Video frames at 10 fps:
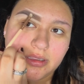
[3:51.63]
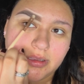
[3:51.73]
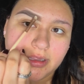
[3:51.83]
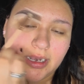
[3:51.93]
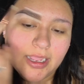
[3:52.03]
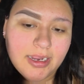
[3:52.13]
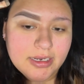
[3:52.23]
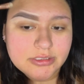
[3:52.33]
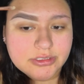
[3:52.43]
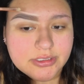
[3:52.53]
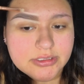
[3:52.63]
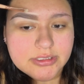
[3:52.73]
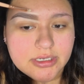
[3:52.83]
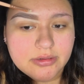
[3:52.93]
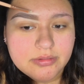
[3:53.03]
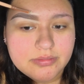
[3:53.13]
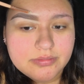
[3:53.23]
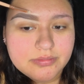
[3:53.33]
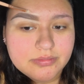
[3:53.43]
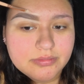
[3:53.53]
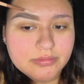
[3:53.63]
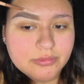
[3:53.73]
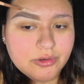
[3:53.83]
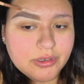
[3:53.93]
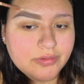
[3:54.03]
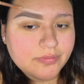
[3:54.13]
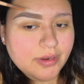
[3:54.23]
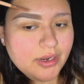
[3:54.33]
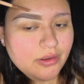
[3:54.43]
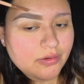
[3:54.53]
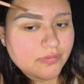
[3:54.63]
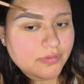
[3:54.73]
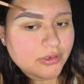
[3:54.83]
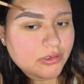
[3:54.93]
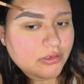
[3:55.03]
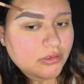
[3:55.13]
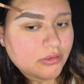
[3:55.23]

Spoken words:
the line, as you can tell. I'm going right over.